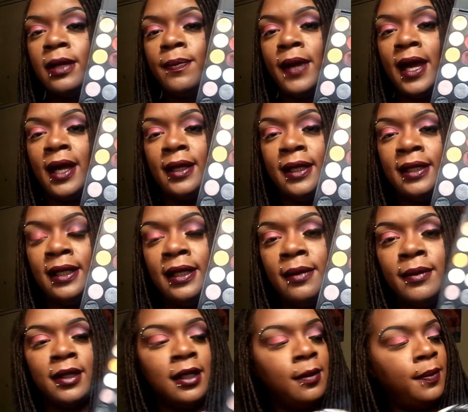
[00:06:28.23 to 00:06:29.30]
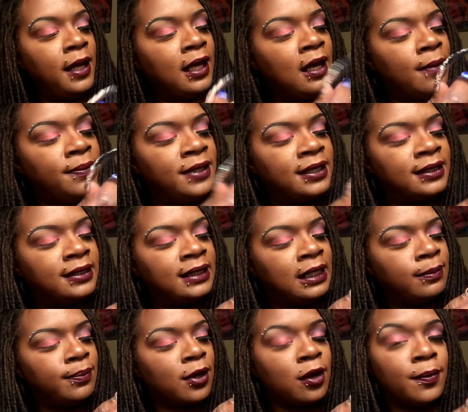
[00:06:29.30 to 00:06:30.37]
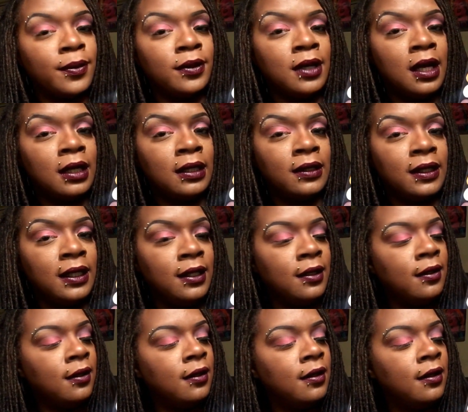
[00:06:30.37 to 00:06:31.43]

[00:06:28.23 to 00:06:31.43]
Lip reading: palette, and I'm going to pick up this deep purple color here.